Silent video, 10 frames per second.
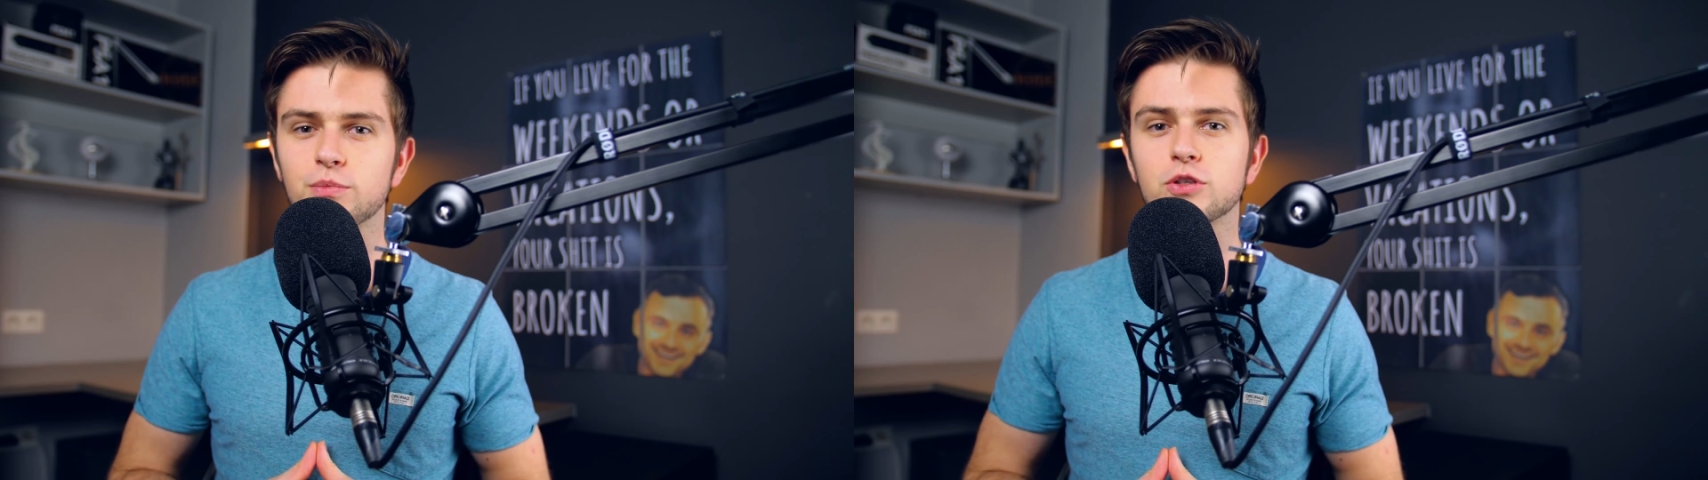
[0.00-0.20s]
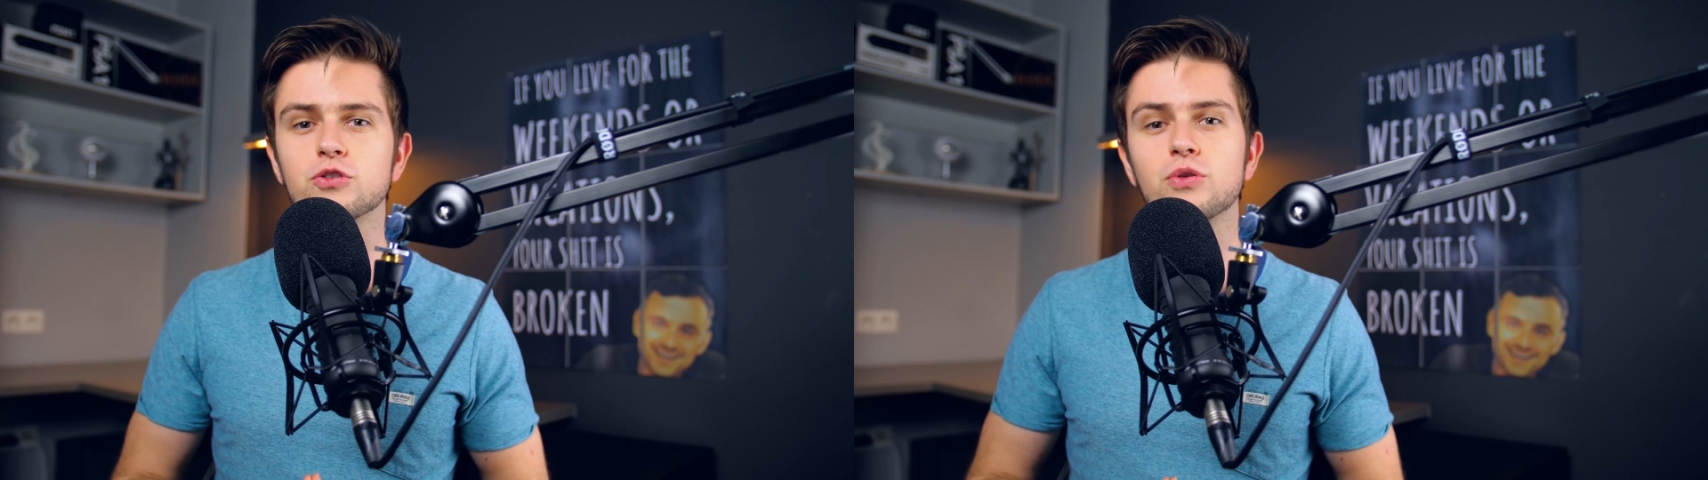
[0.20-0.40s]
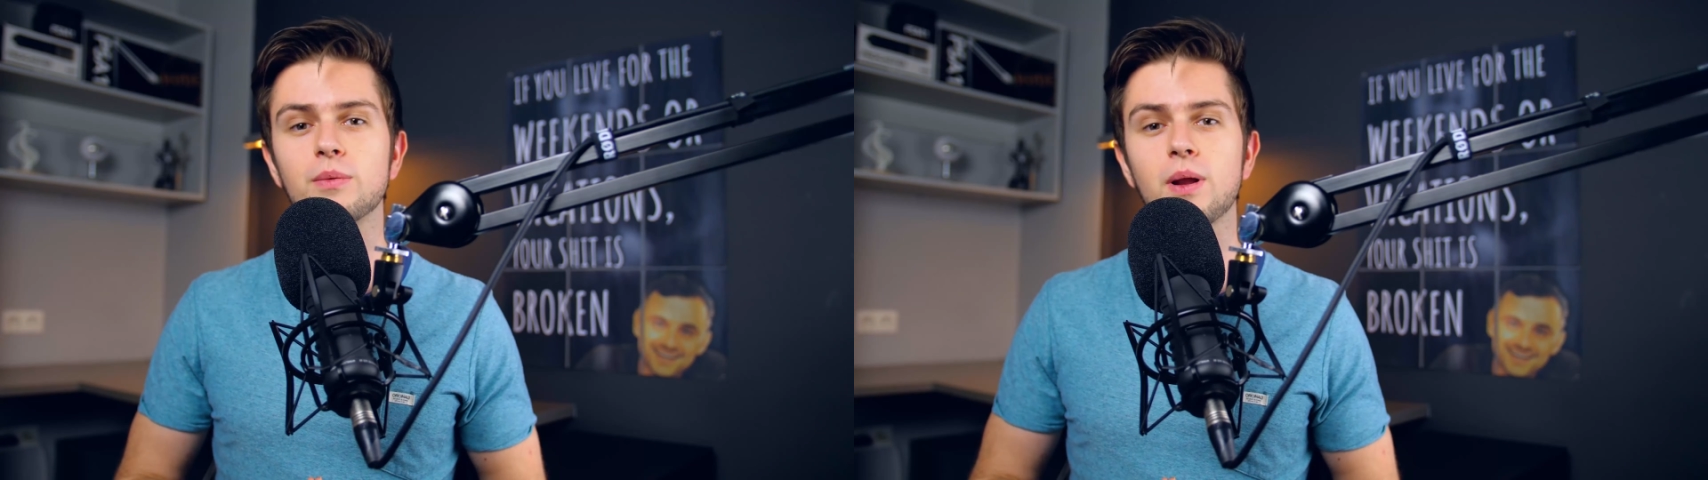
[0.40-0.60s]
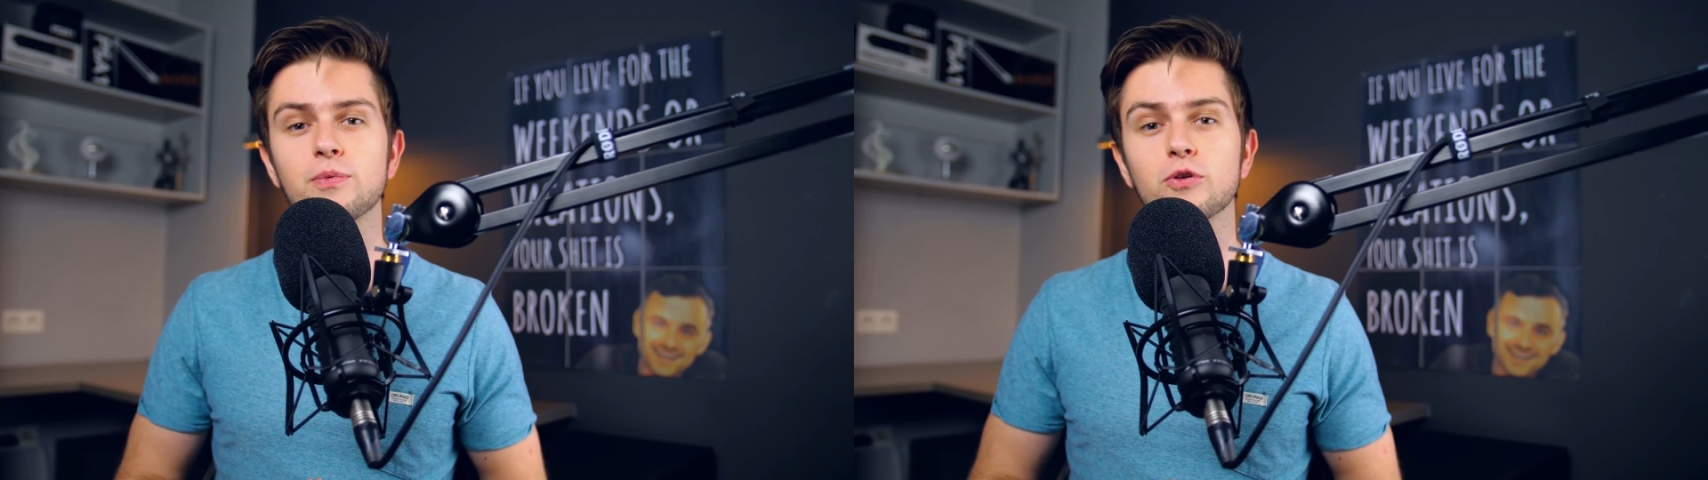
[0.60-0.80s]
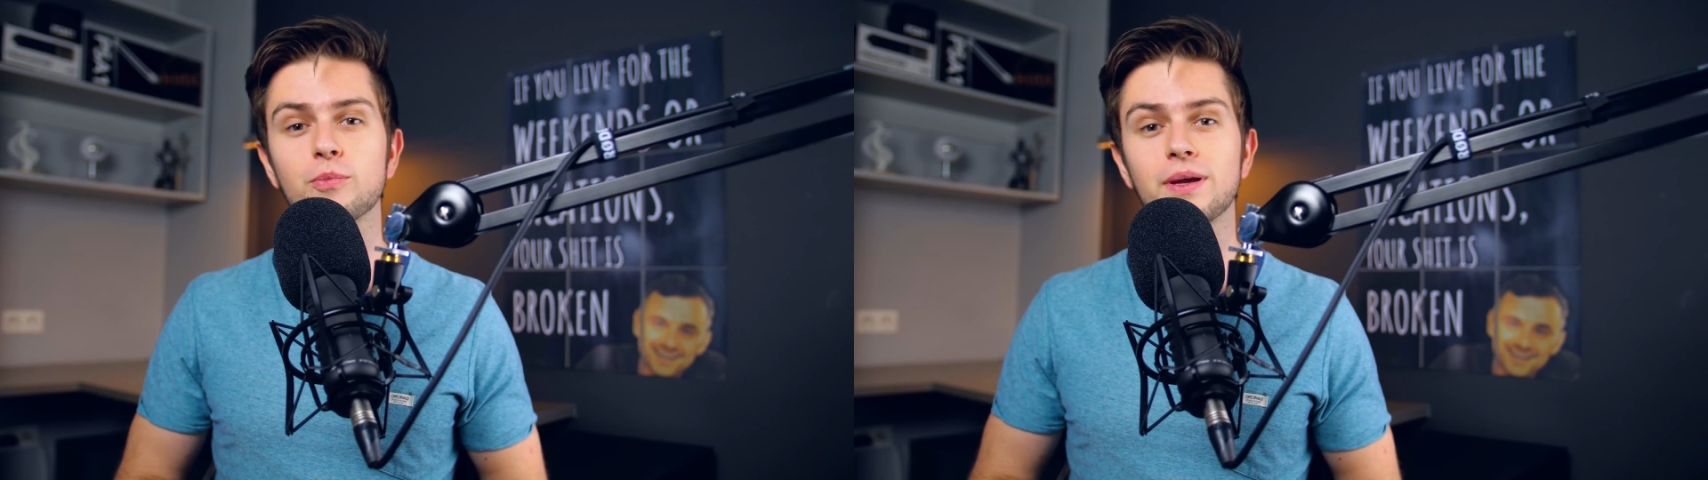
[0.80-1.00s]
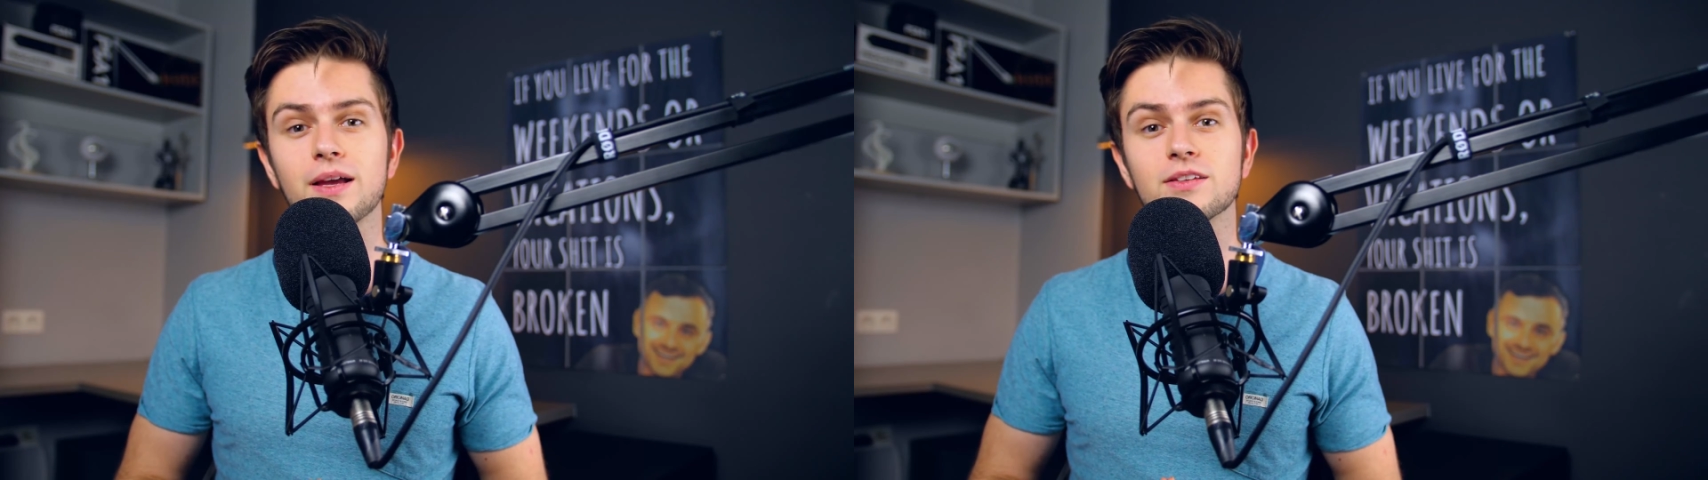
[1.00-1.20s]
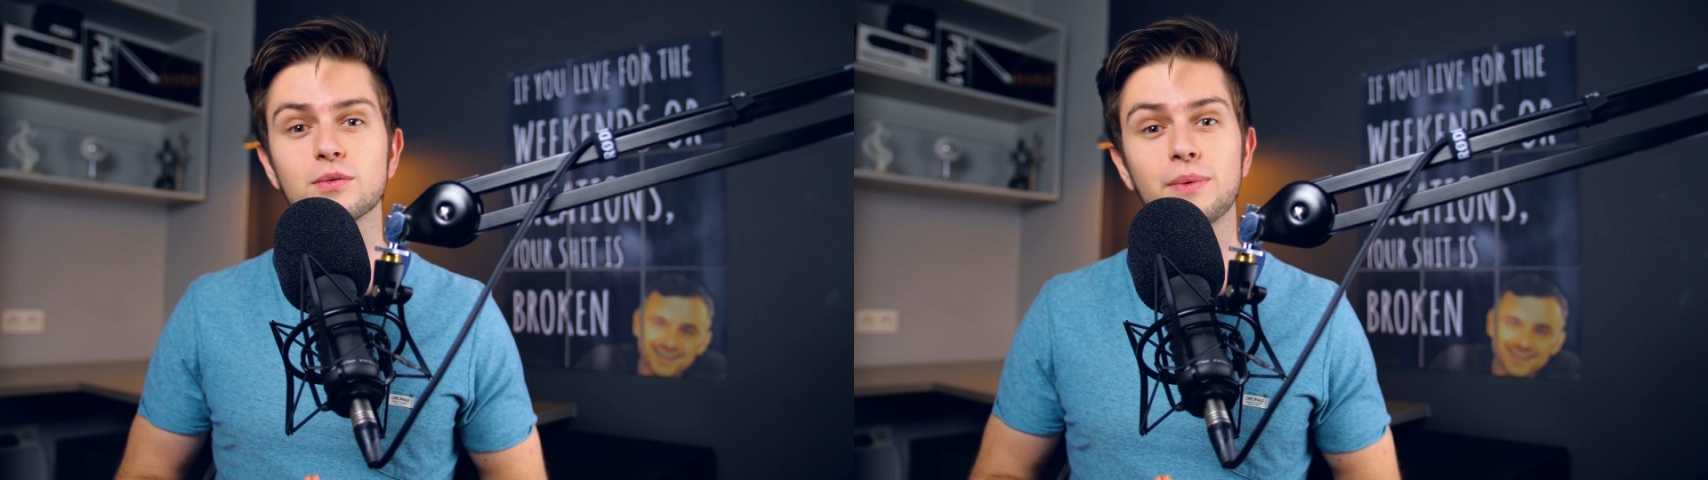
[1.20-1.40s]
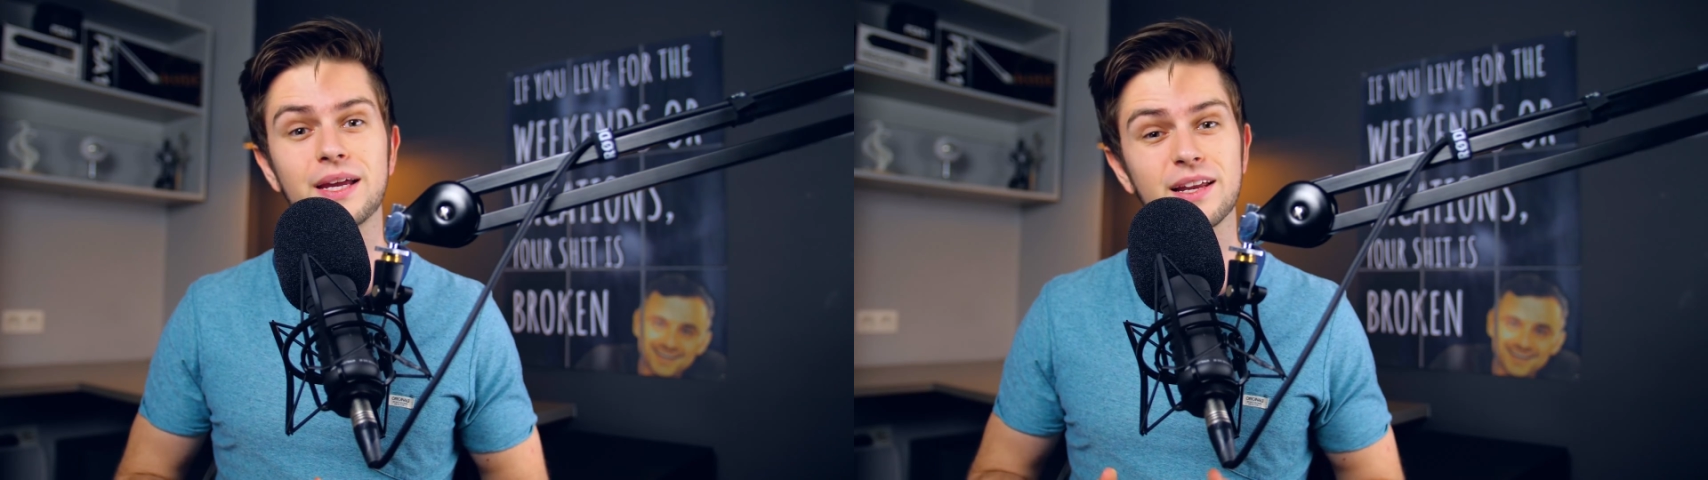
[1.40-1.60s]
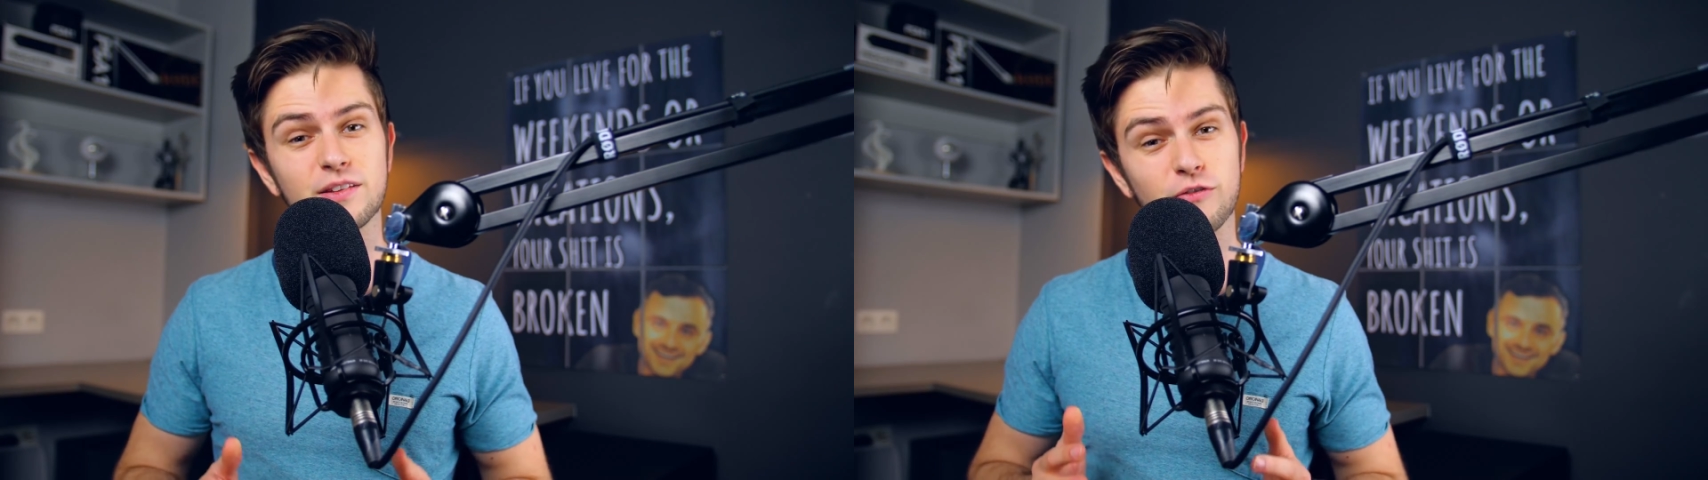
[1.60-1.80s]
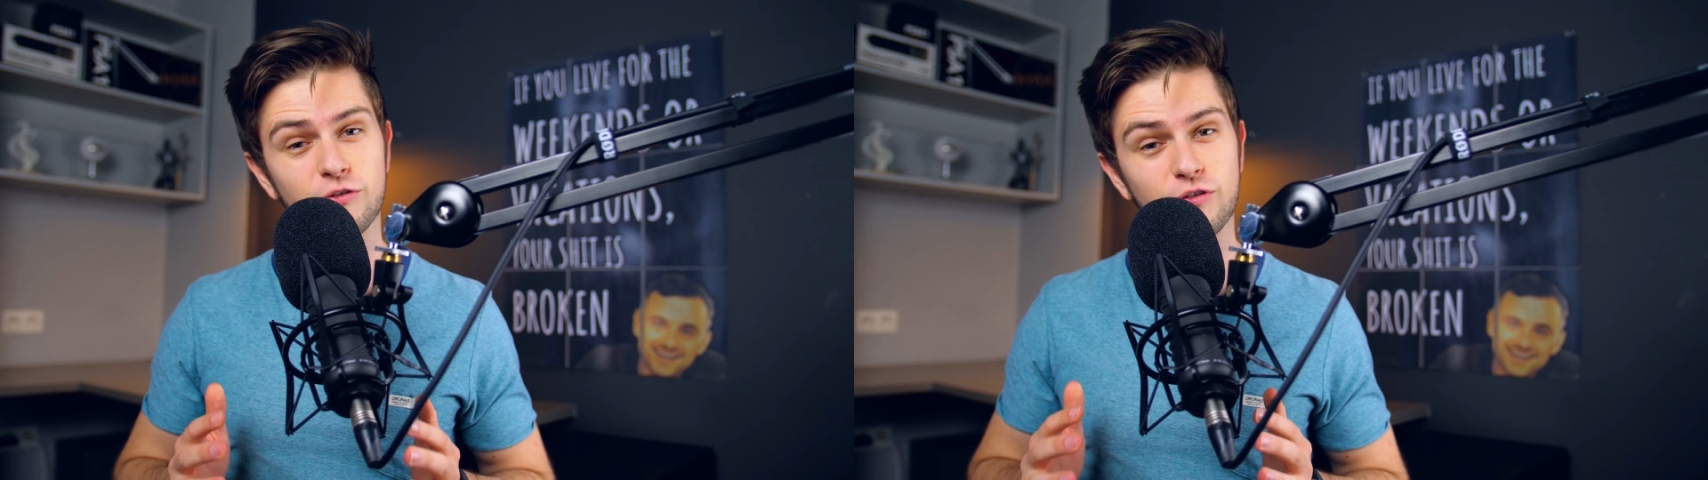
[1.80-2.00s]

but Streamlabs OBS made it